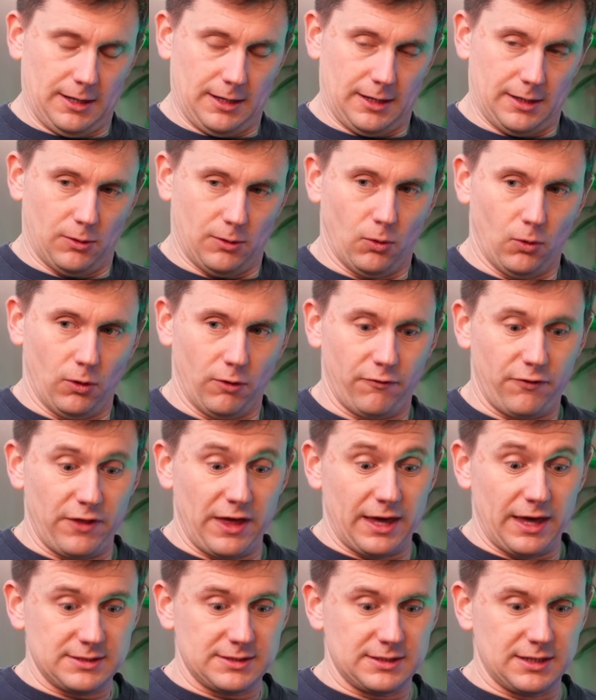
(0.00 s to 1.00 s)
All of
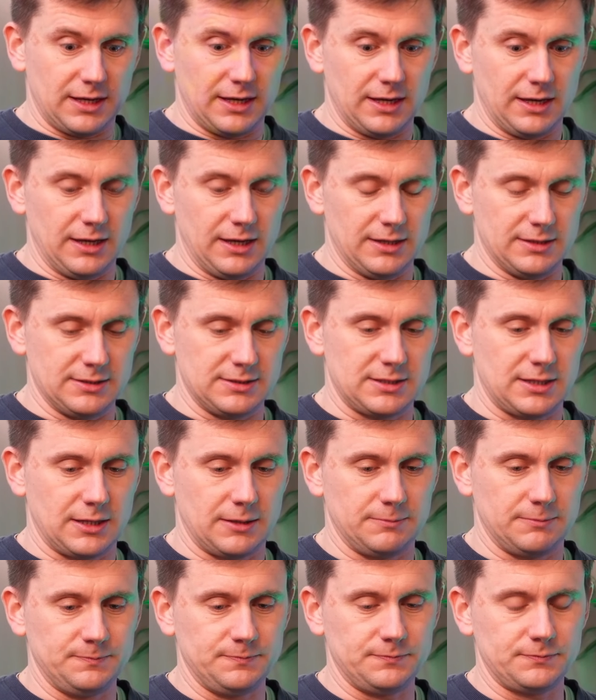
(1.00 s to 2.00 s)
this
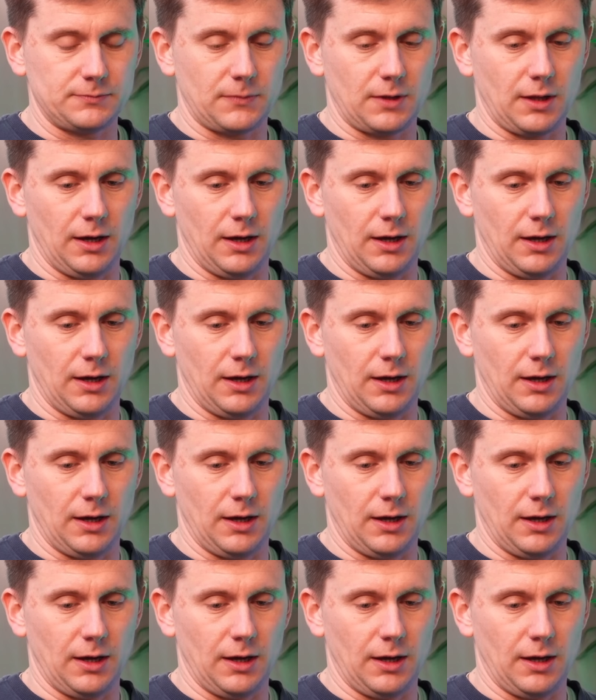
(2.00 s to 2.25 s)
is,